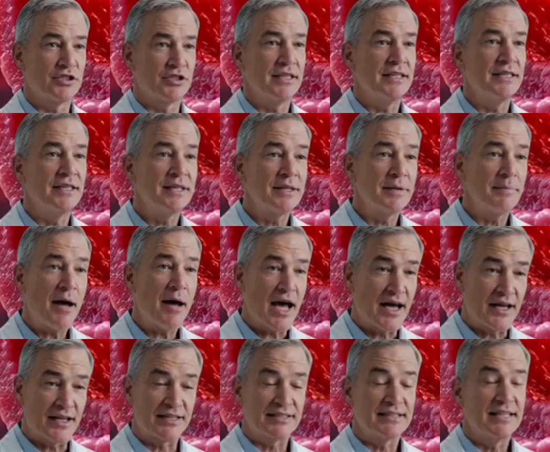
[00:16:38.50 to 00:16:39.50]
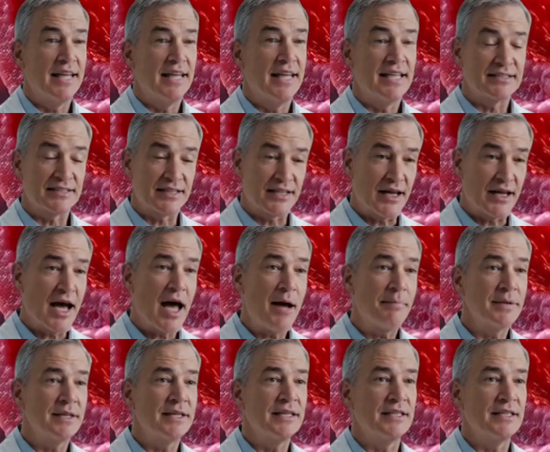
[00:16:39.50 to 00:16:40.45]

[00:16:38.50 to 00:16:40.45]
When you live in frustration, anger,